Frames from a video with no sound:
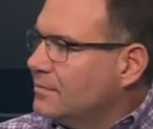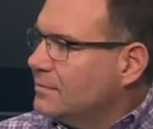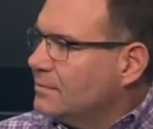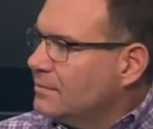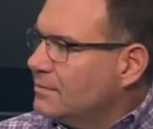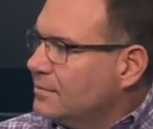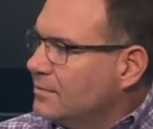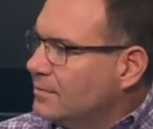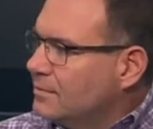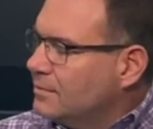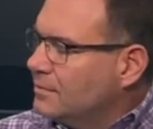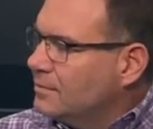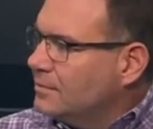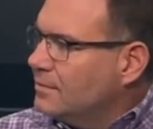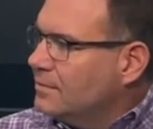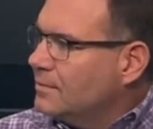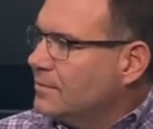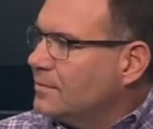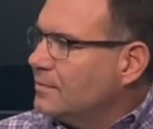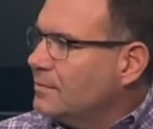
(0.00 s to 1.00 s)

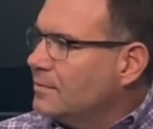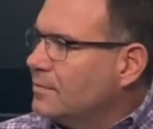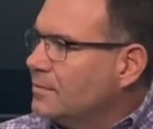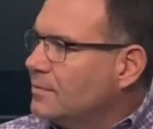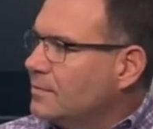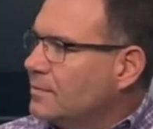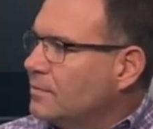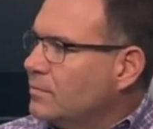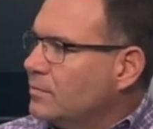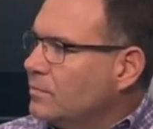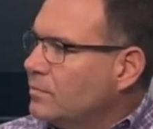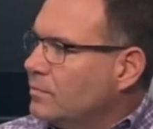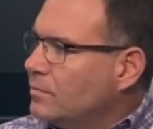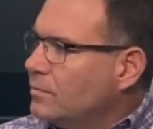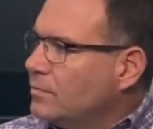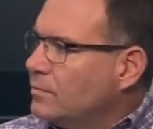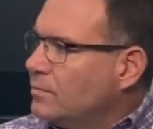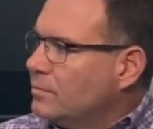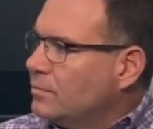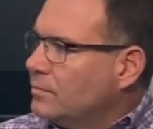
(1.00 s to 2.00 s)

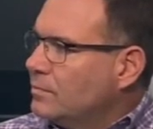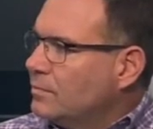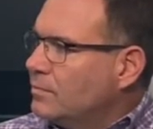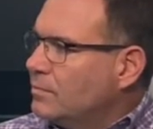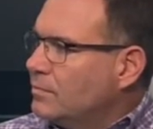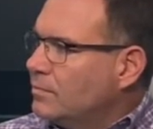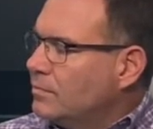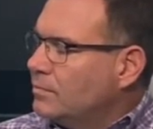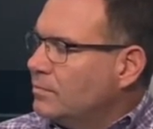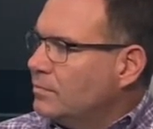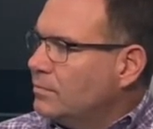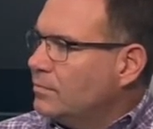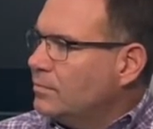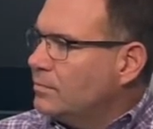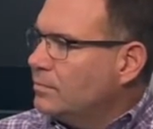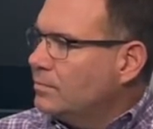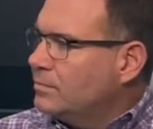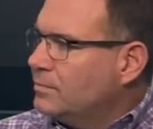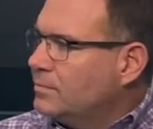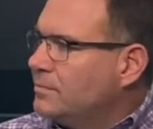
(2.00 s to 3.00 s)

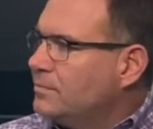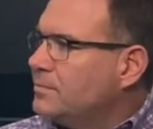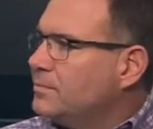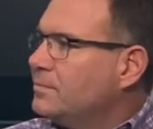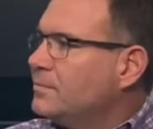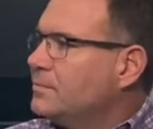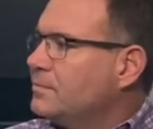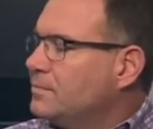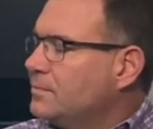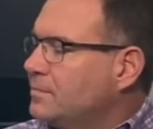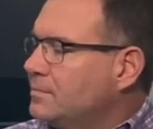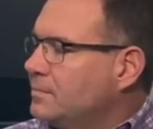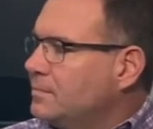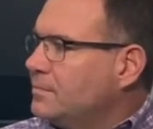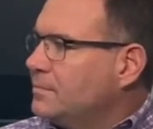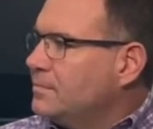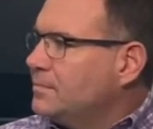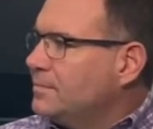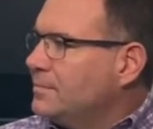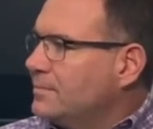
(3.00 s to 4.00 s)

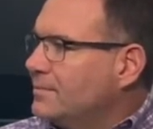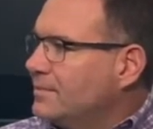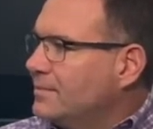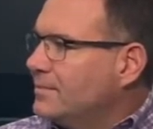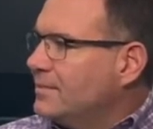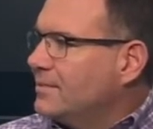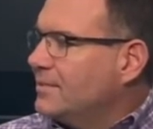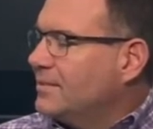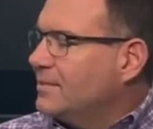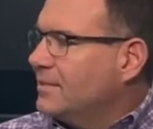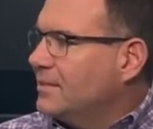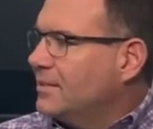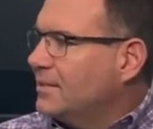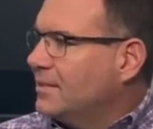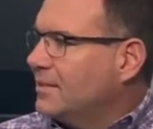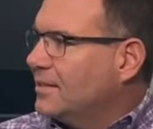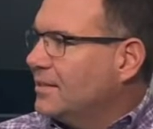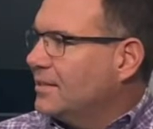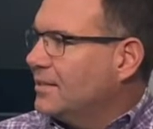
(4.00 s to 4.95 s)
No words are spoken by the person on screen.